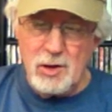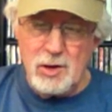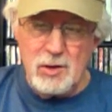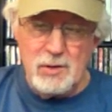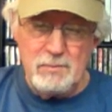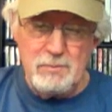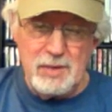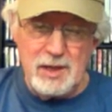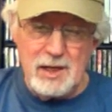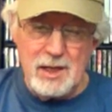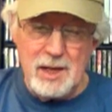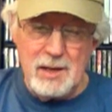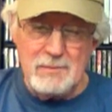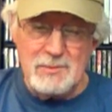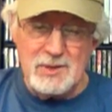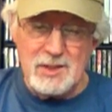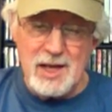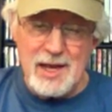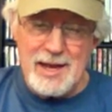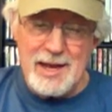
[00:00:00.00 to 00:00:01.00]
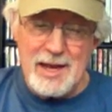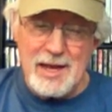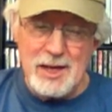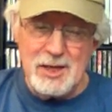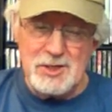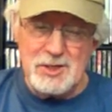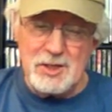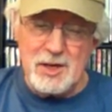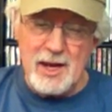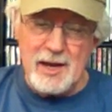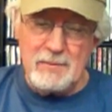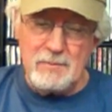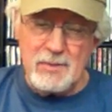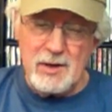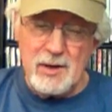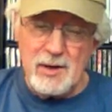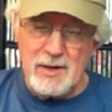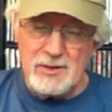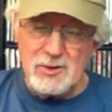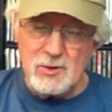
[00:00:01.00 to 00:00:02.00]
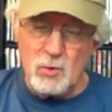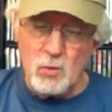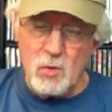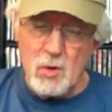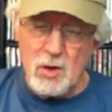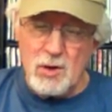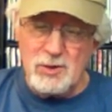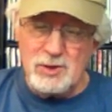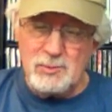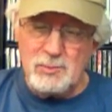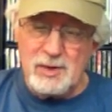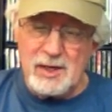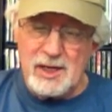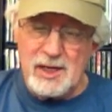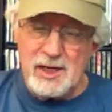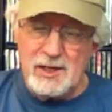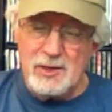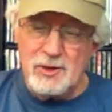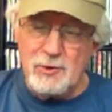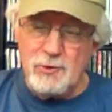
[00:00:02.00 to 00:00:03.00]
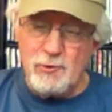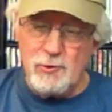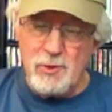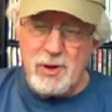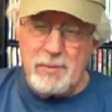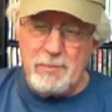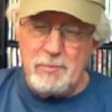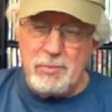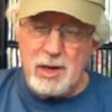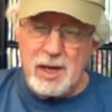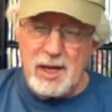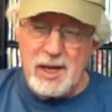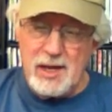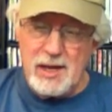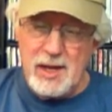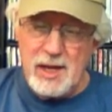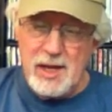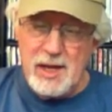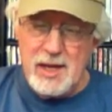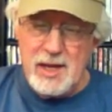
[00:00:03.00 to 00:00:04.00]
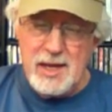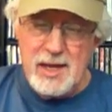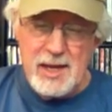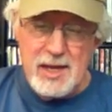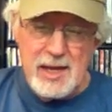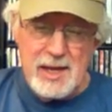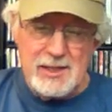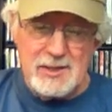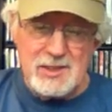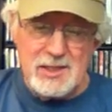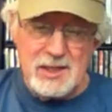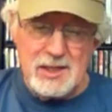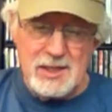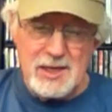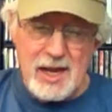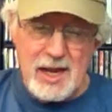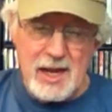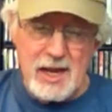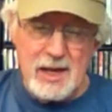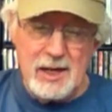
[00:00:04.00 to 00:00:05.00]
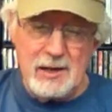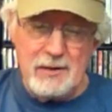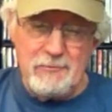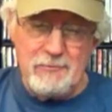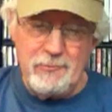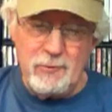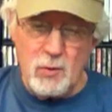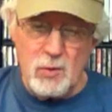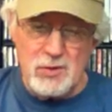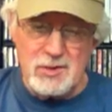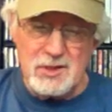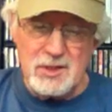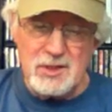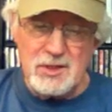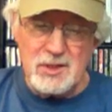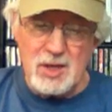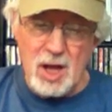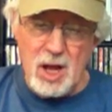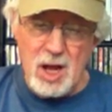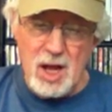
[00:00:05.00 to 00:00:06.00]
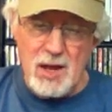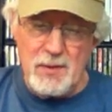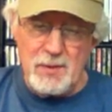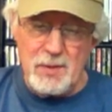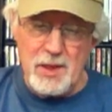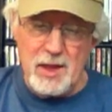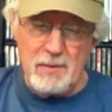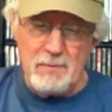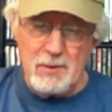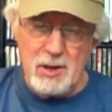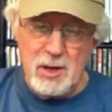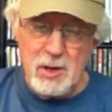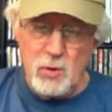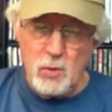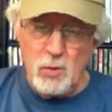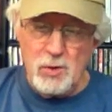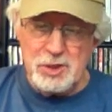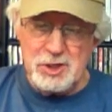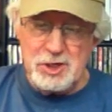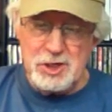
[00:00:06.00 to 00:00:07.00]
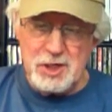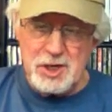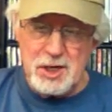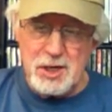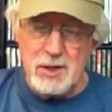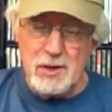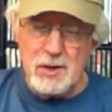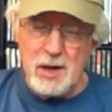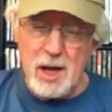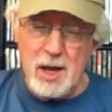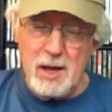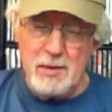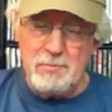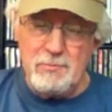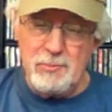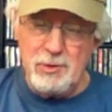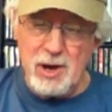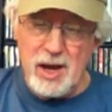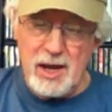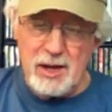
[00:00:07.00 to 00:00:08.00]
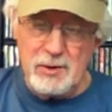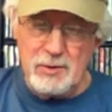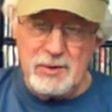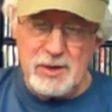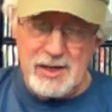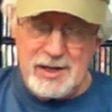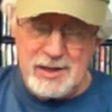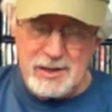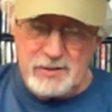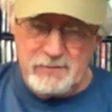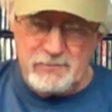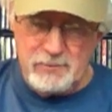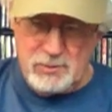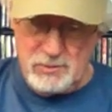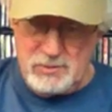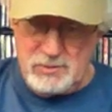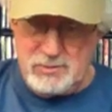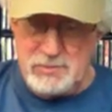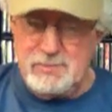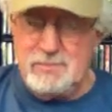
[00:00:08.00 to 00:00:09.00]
home becomes a hellish nightmare as the walls begin to drip blood and satanic forces haunt them with sheer unbridled evil.